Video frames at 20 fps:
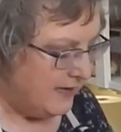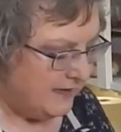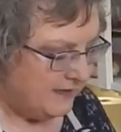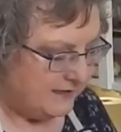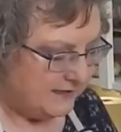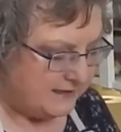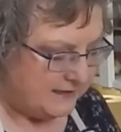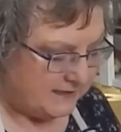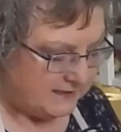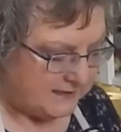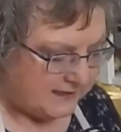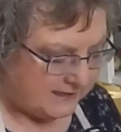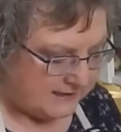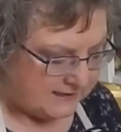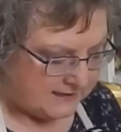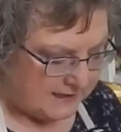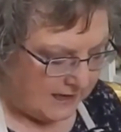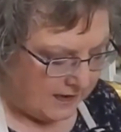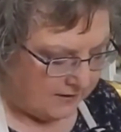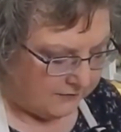This is
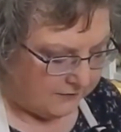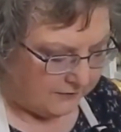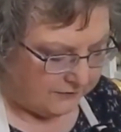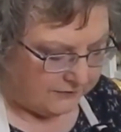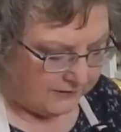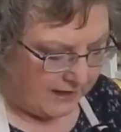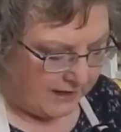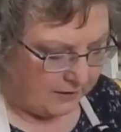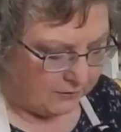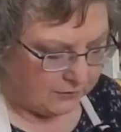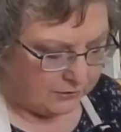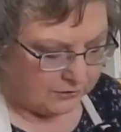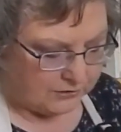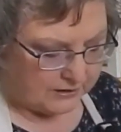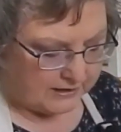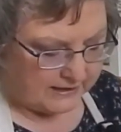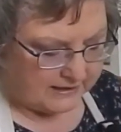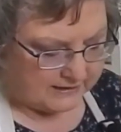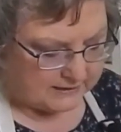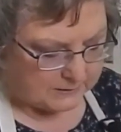cassava flour.
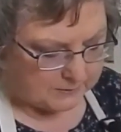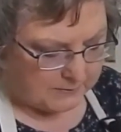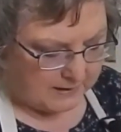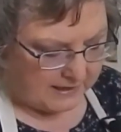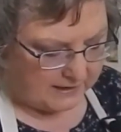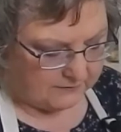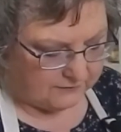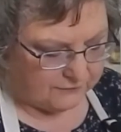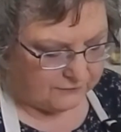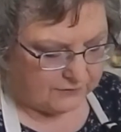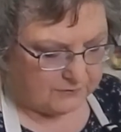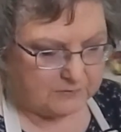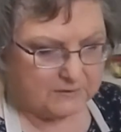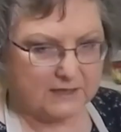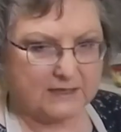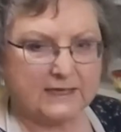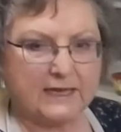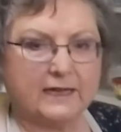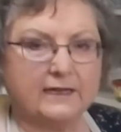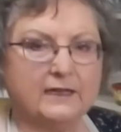It's made from
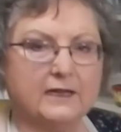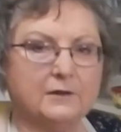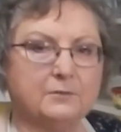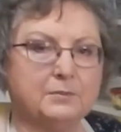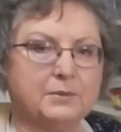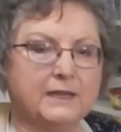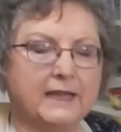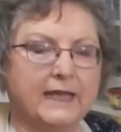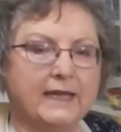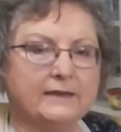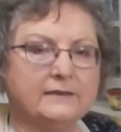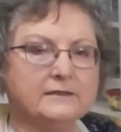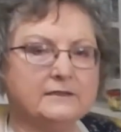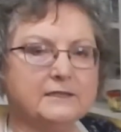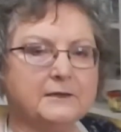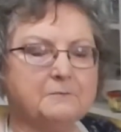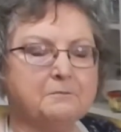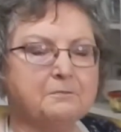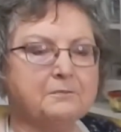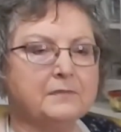the yucca
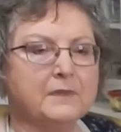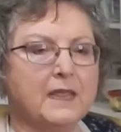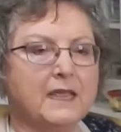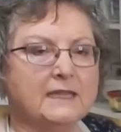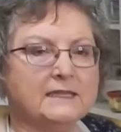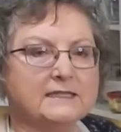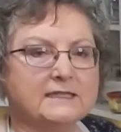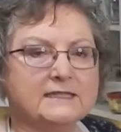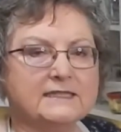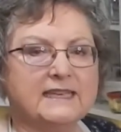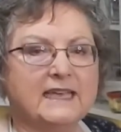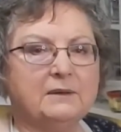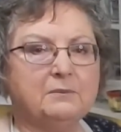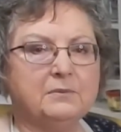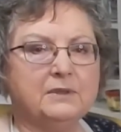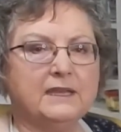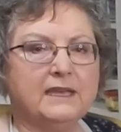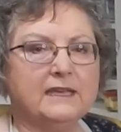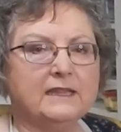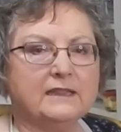plant. It's the
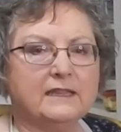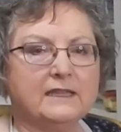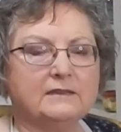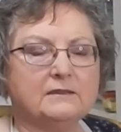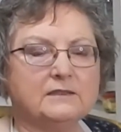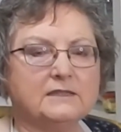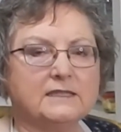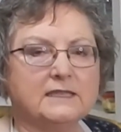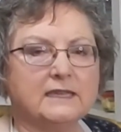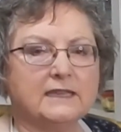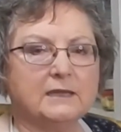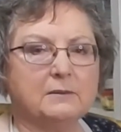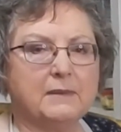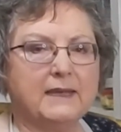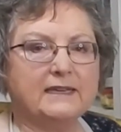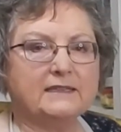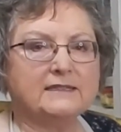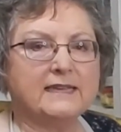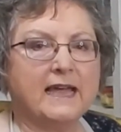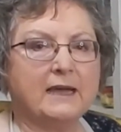same thing that they
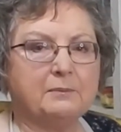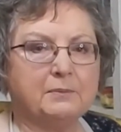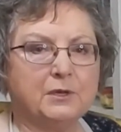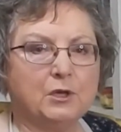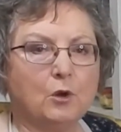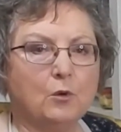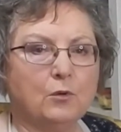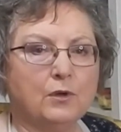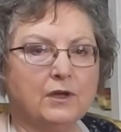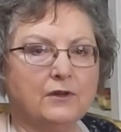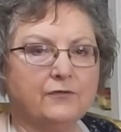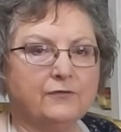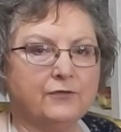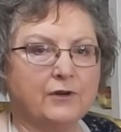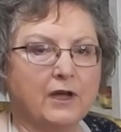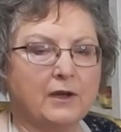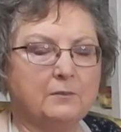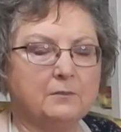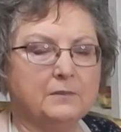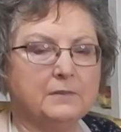make tapioca
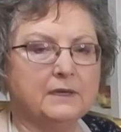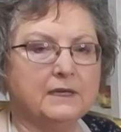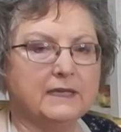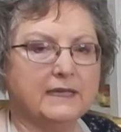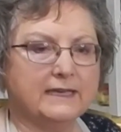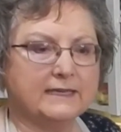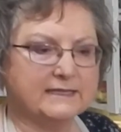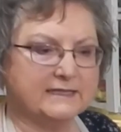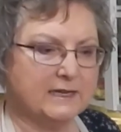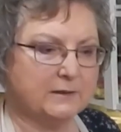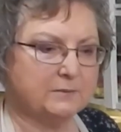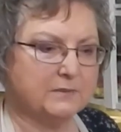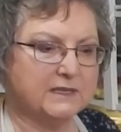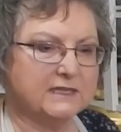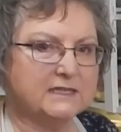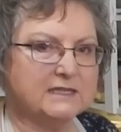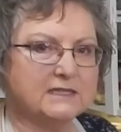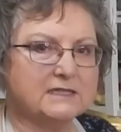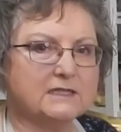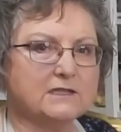from, except
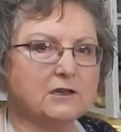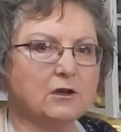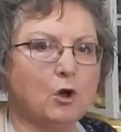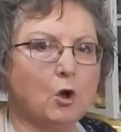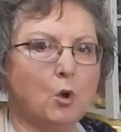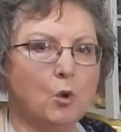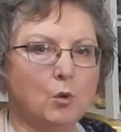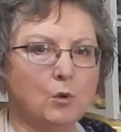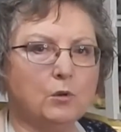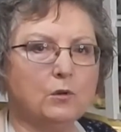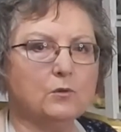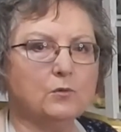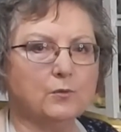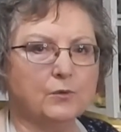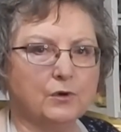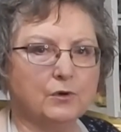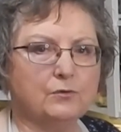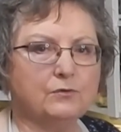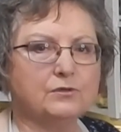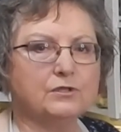this is the whole
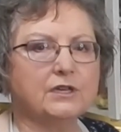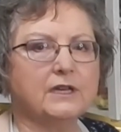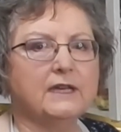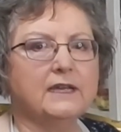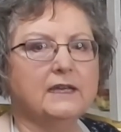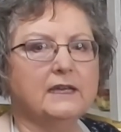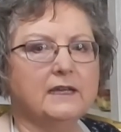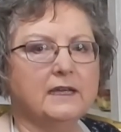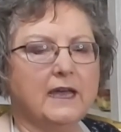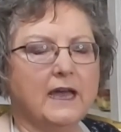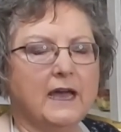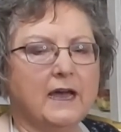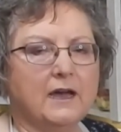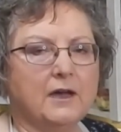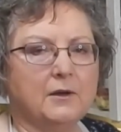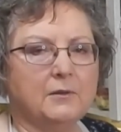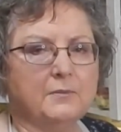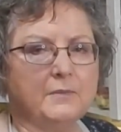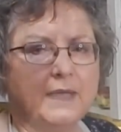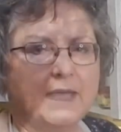root,
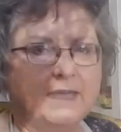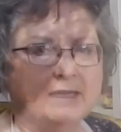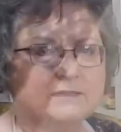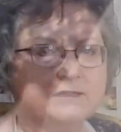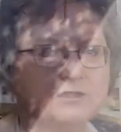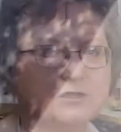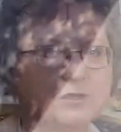and